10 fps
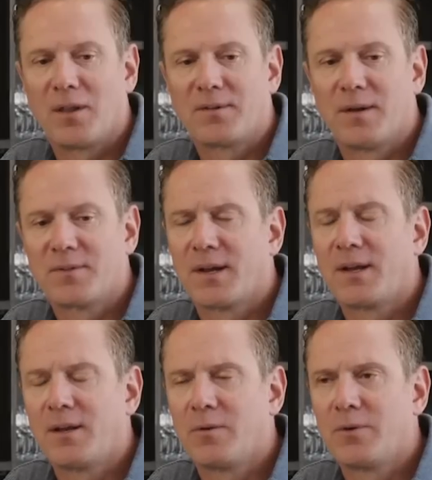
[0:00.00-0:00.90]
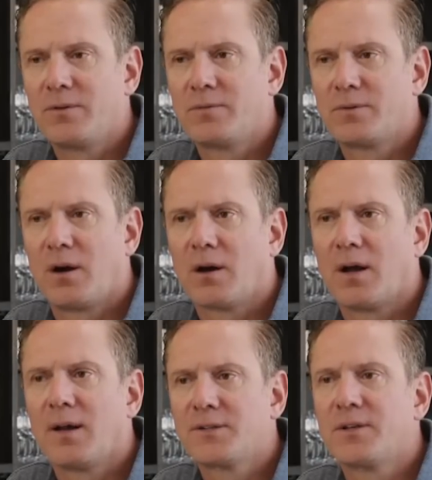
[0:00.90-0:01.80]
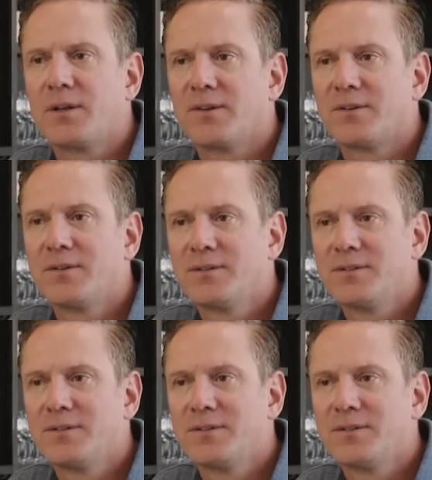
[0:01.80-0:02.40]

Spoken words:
the time, I say, hey, you know, when you talk, I actually listen.